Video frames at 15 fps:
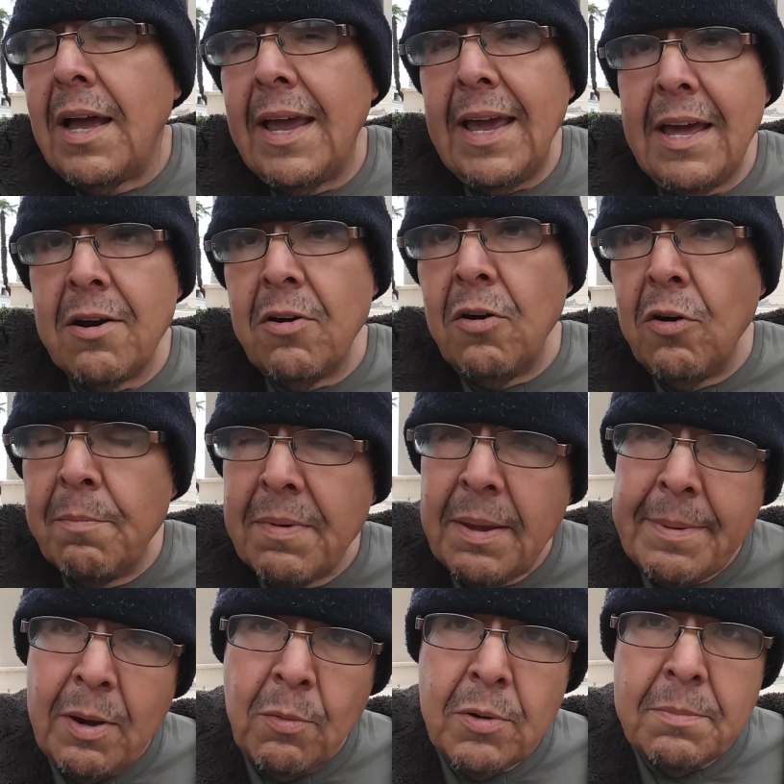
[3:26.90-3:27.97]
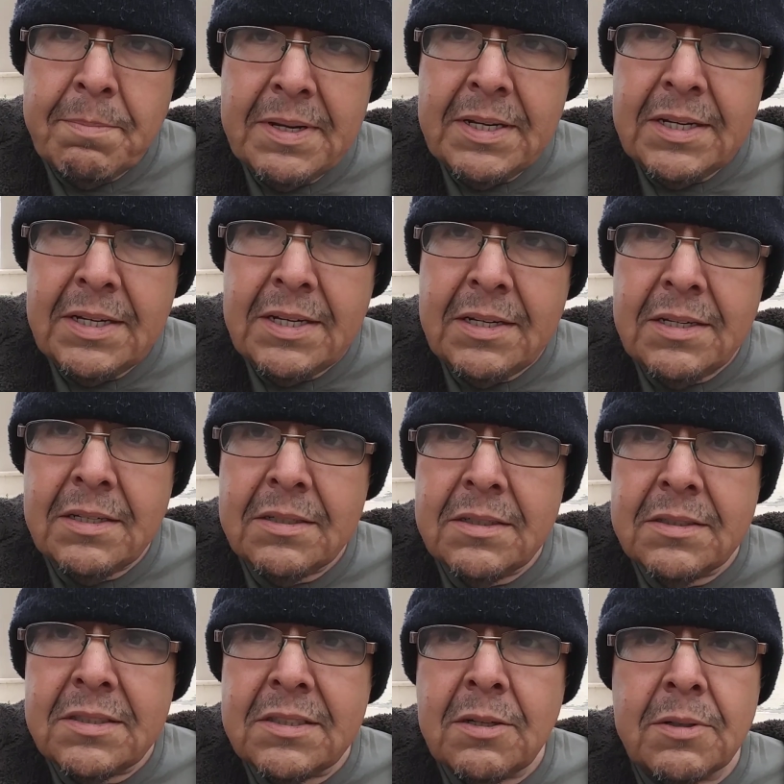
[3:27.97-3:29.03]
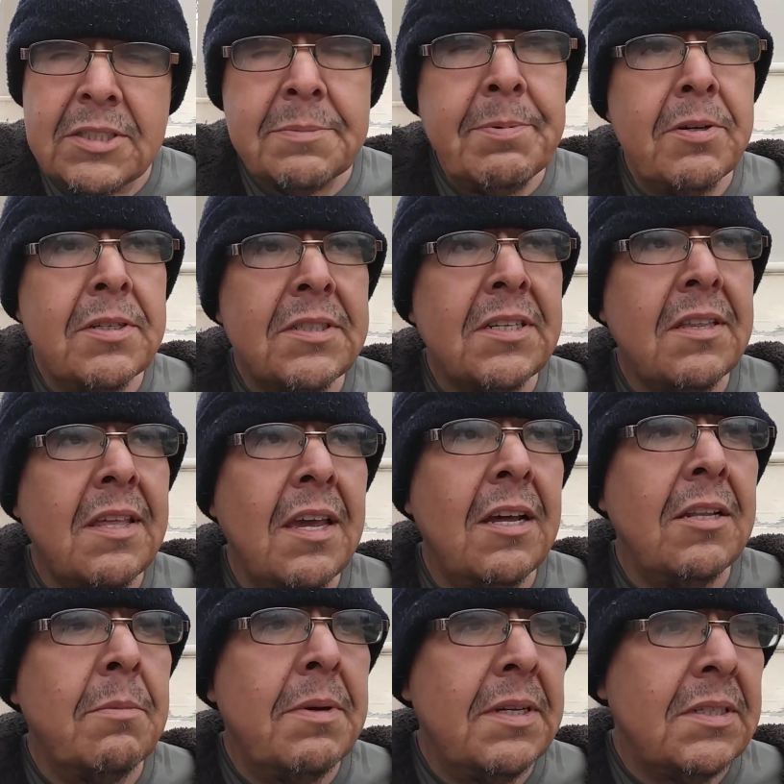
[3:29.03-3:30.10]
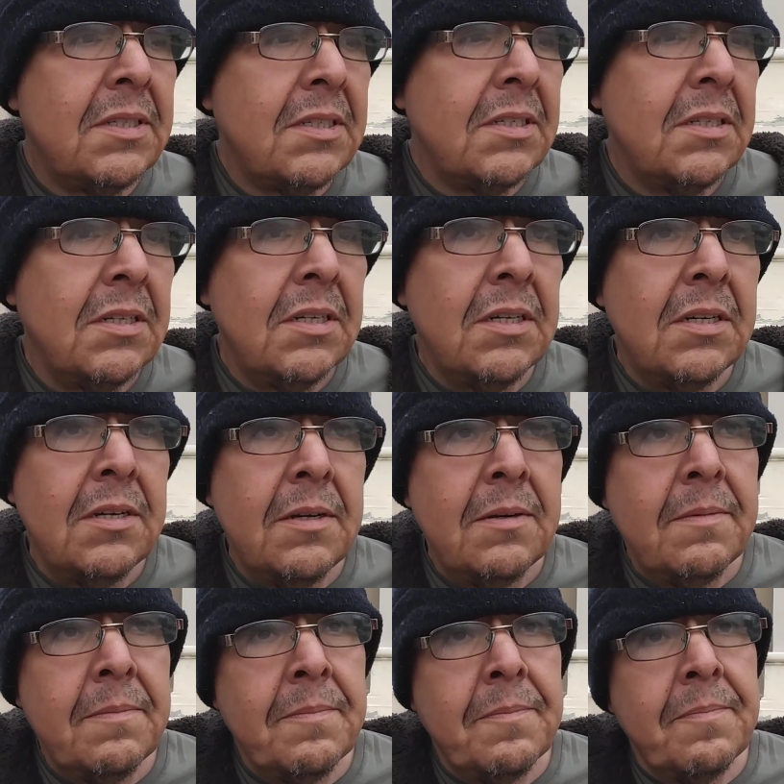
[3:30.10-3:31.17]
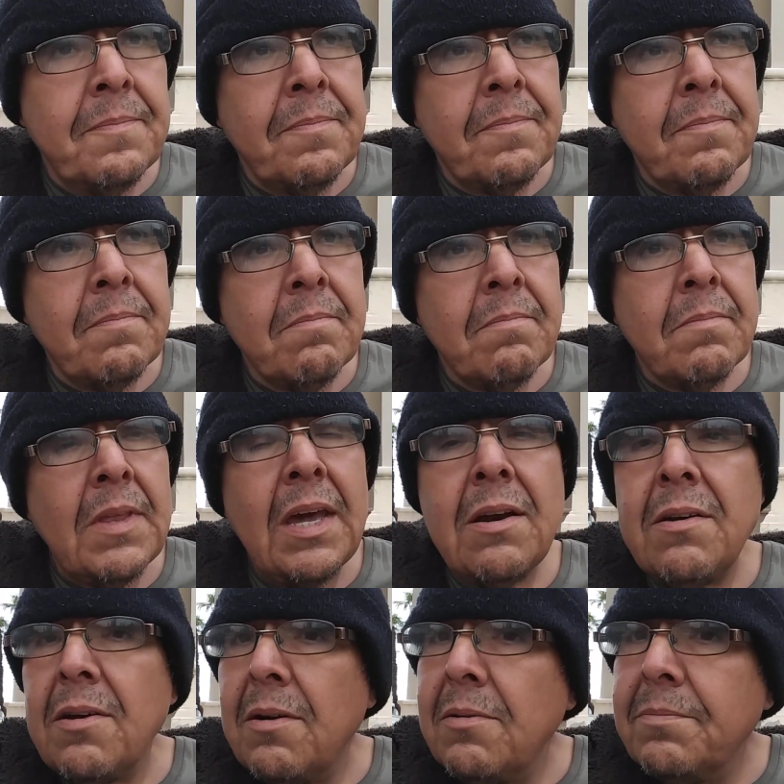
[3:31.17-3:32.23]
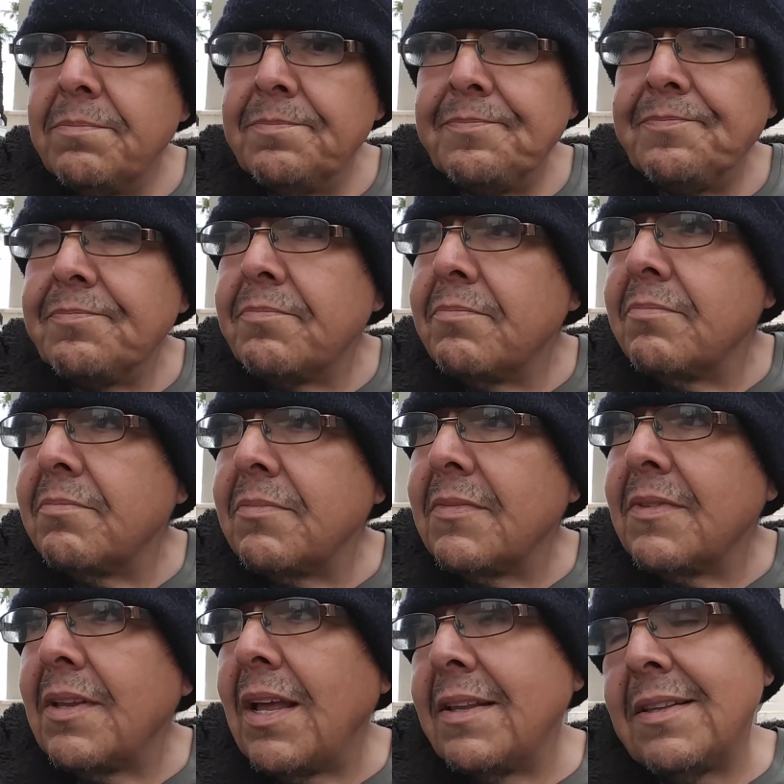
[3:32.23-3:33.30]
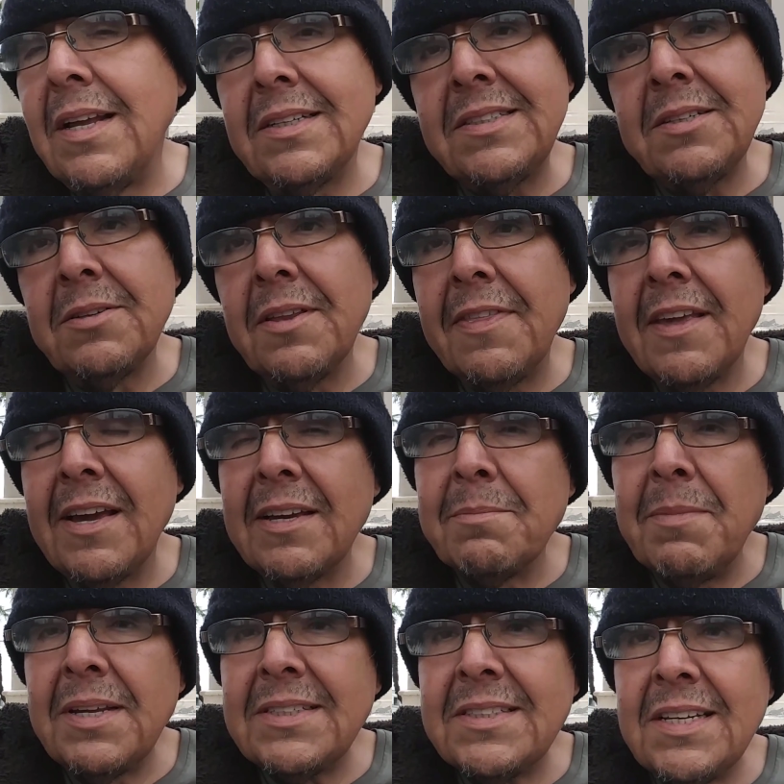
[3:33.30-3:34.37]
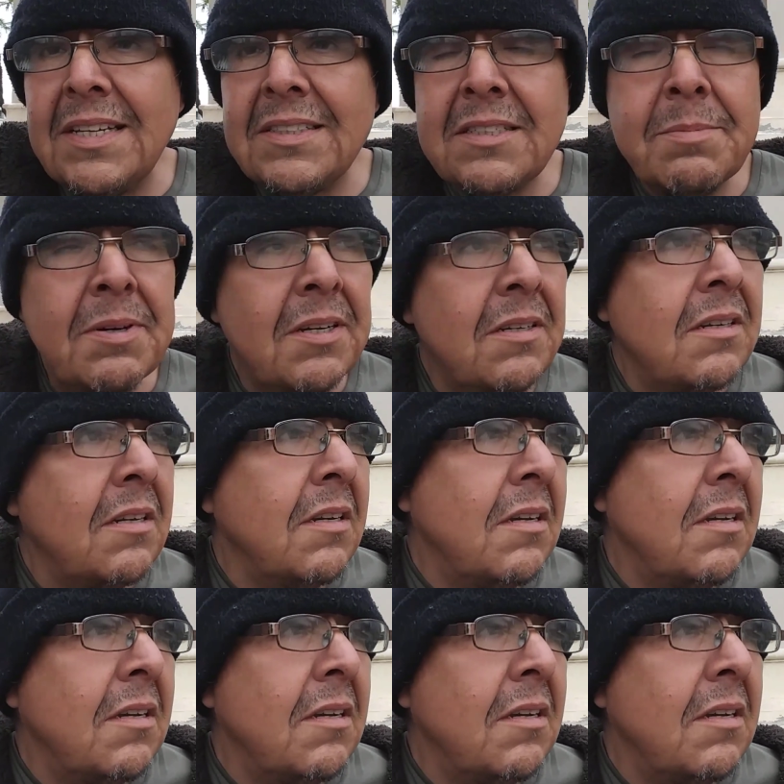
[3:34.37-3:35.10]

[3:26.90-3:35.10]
I had a home. Maybe I wouldn't be so exposed to the elements. I don't know. That, that's the only thing I can make sense, but